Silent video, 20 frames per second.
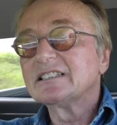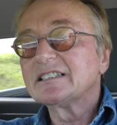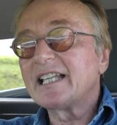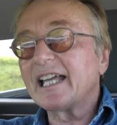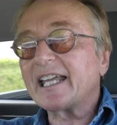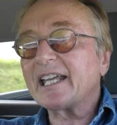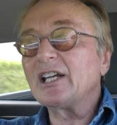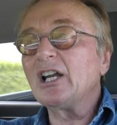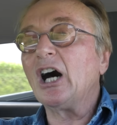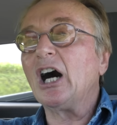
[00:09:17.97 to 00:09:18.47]

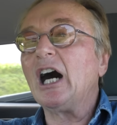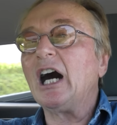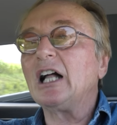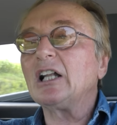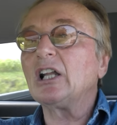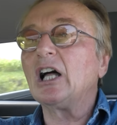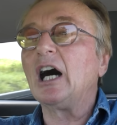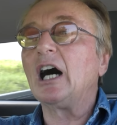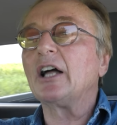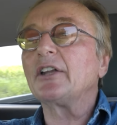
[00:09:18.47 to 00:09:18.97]
They can
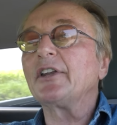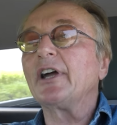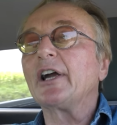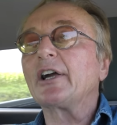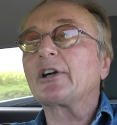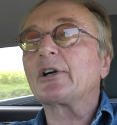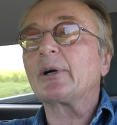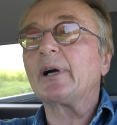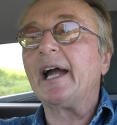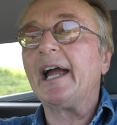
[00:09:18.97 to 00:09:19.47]
haul all their
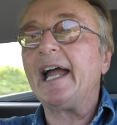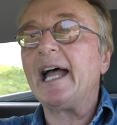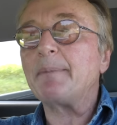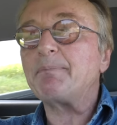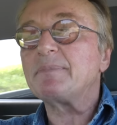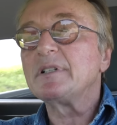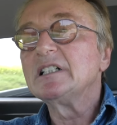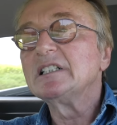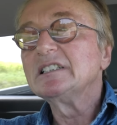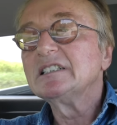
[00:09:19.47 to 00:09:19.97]
crap
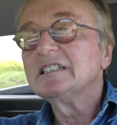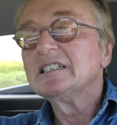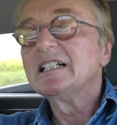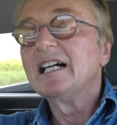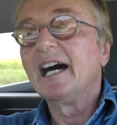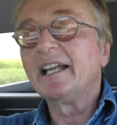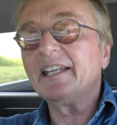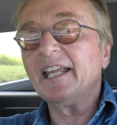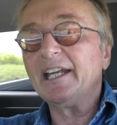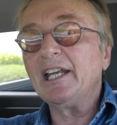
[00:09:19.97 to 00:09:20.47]

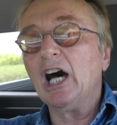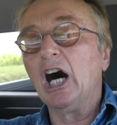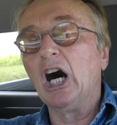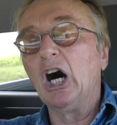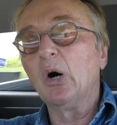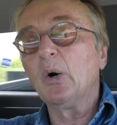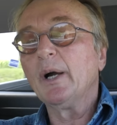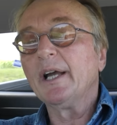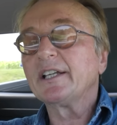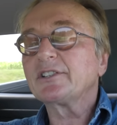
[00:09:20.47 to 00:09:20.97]
and they
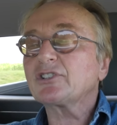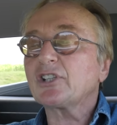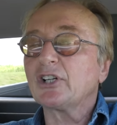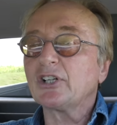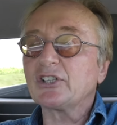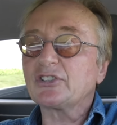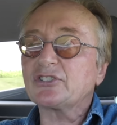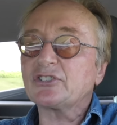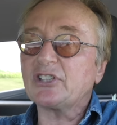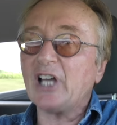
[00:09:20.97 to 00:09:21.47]
know it's going
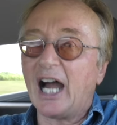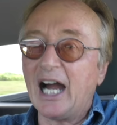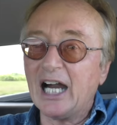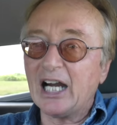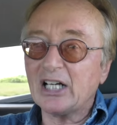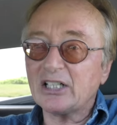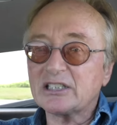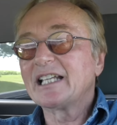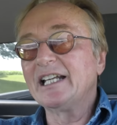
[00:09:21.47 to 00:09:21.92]
to start.